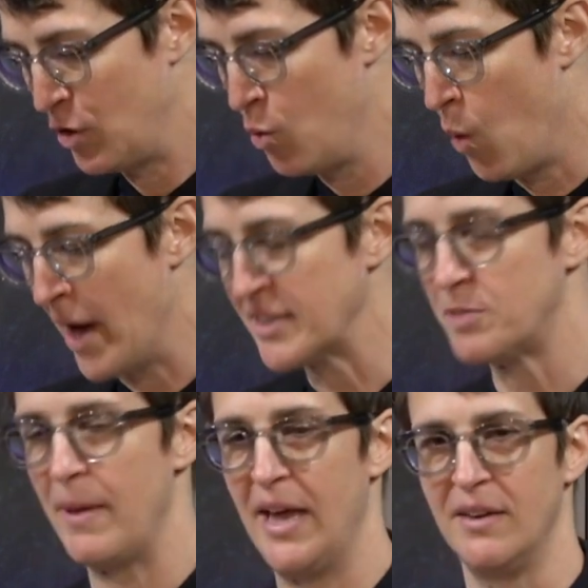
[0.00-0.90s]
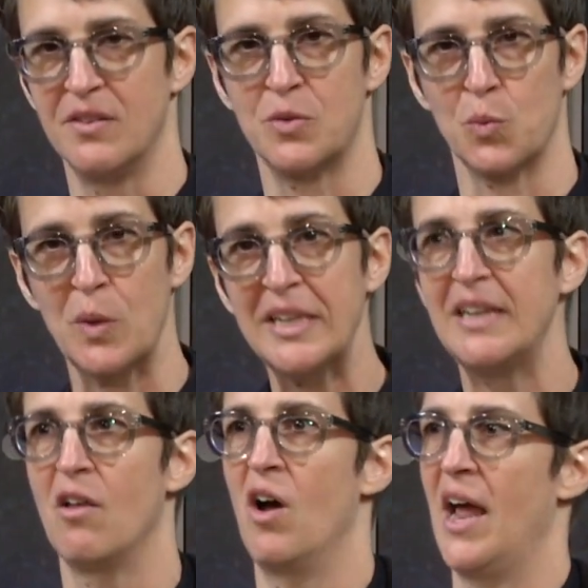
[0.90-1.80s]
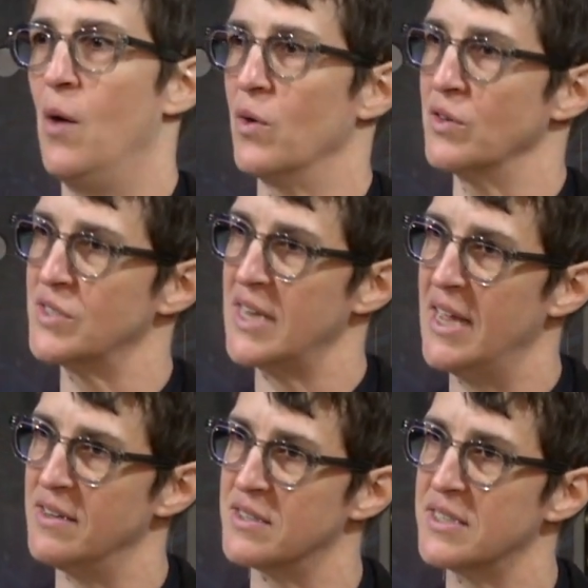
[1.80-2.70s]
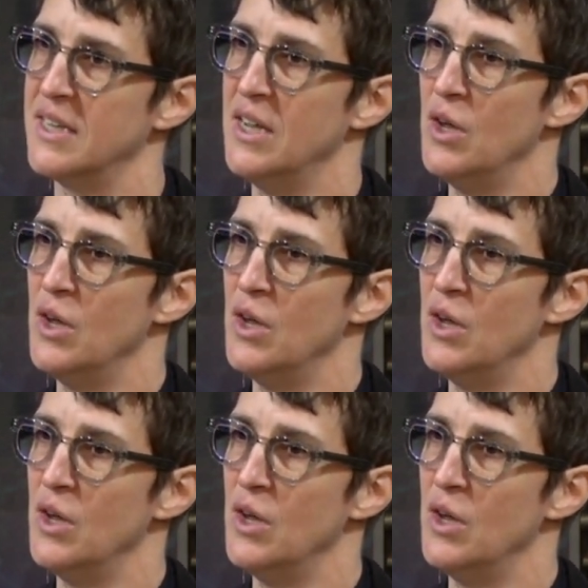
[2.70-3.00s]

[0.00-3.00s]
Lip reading: who want to spend really long hours and